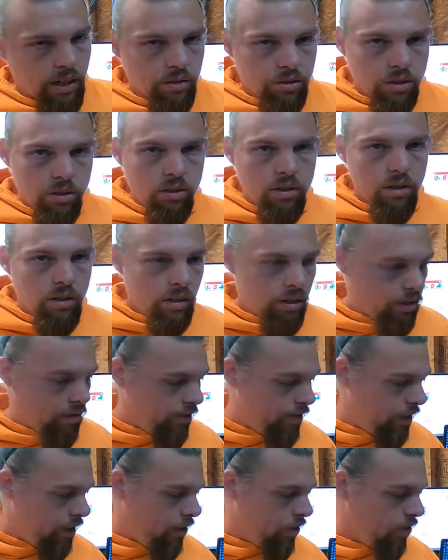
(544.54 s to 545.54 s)
I'll show you
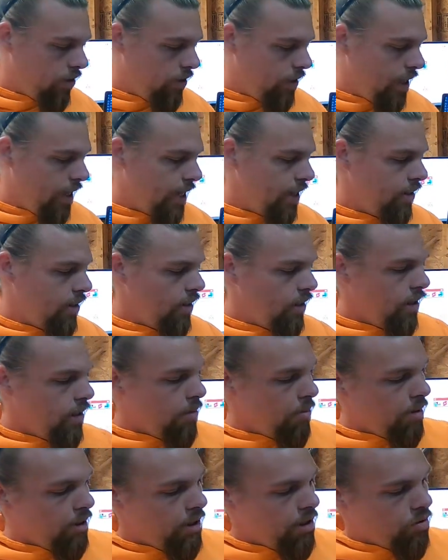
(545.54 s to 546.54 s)
another video on that.
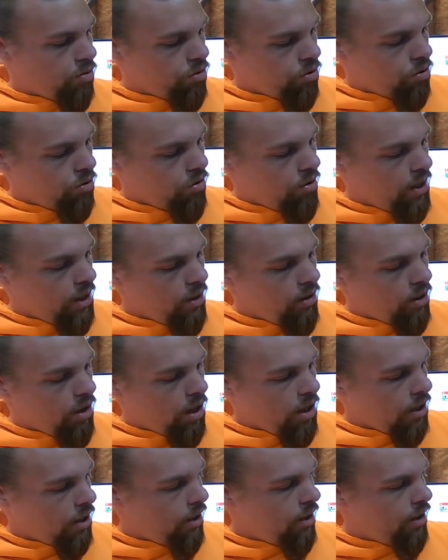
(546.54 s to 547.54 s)
But this will screw out,
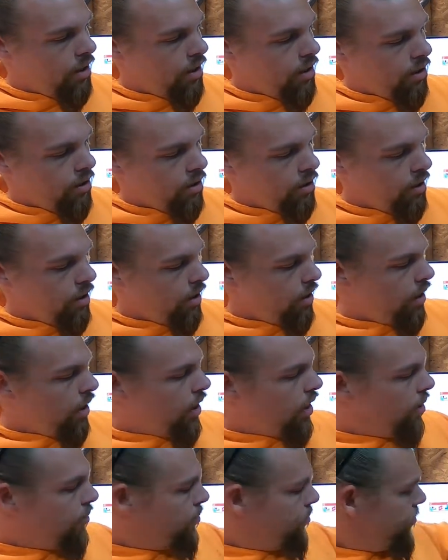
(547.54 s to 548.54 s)
lock in here.
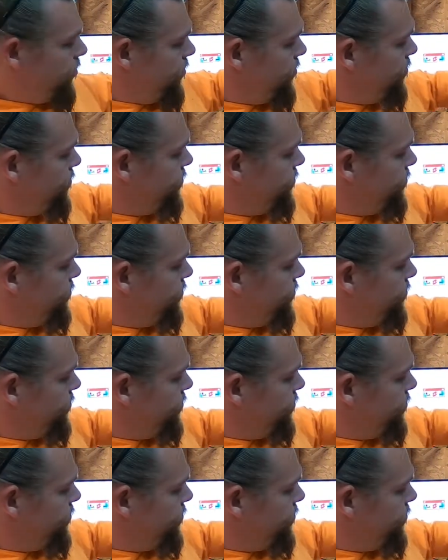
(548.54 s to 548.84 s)
And